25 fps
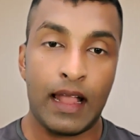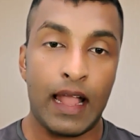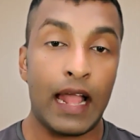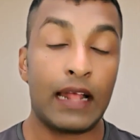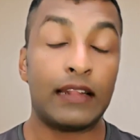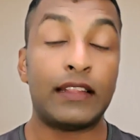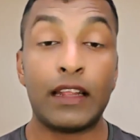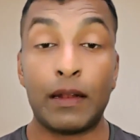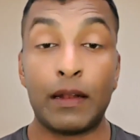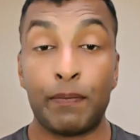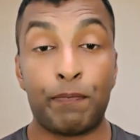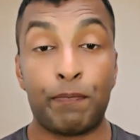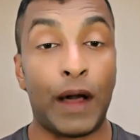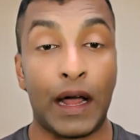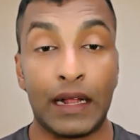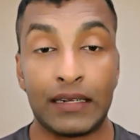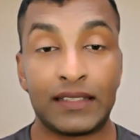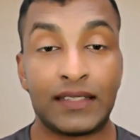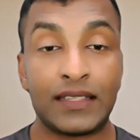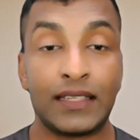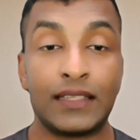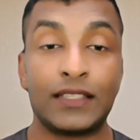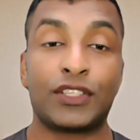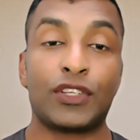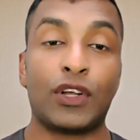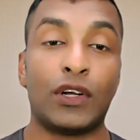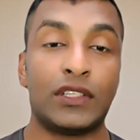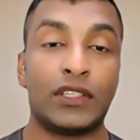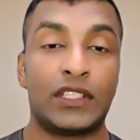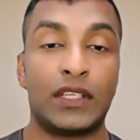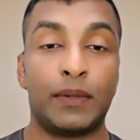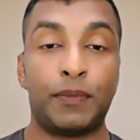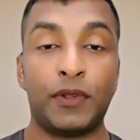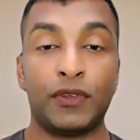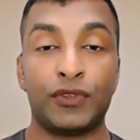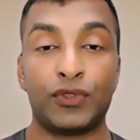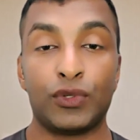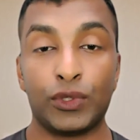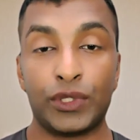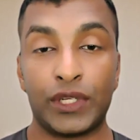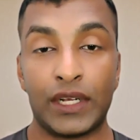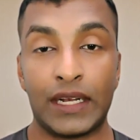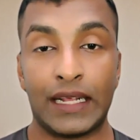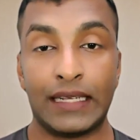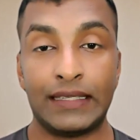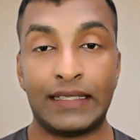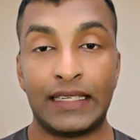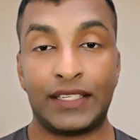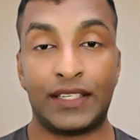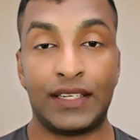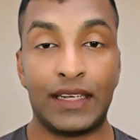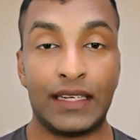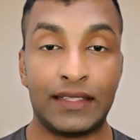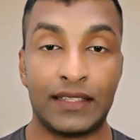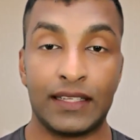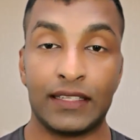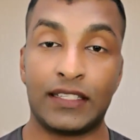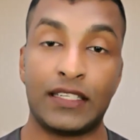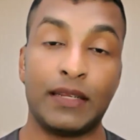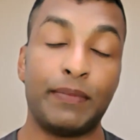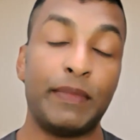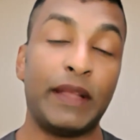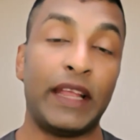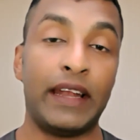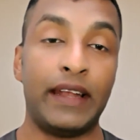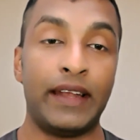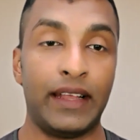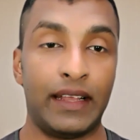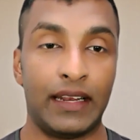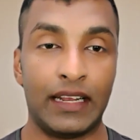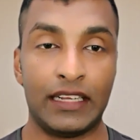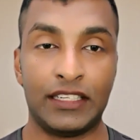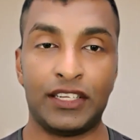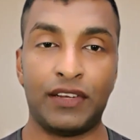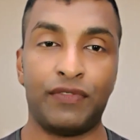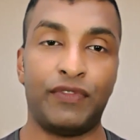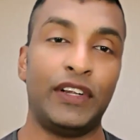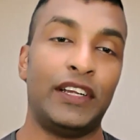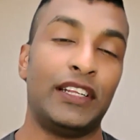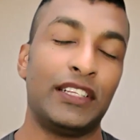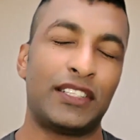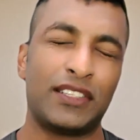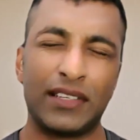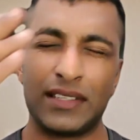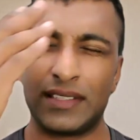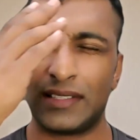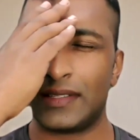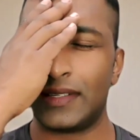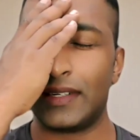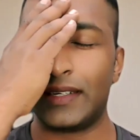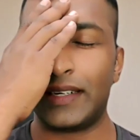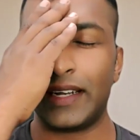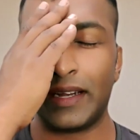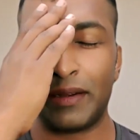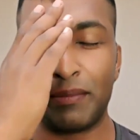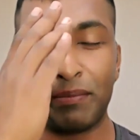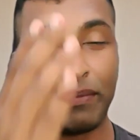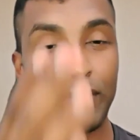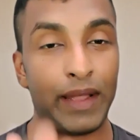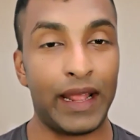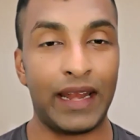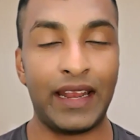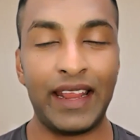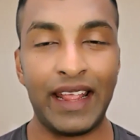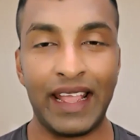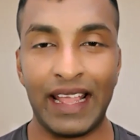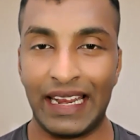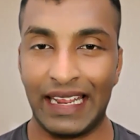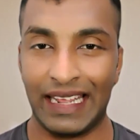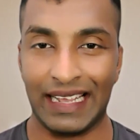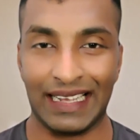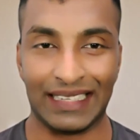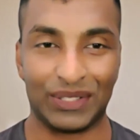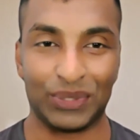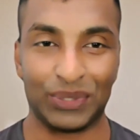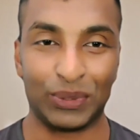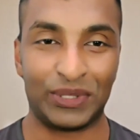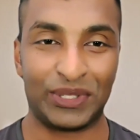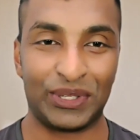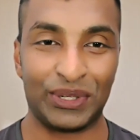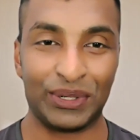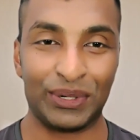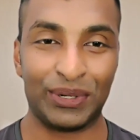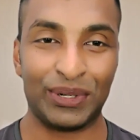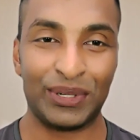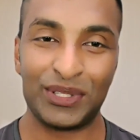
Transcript: And then Parsons' concept of socialization and systemic integration, we discussed it in many areas also.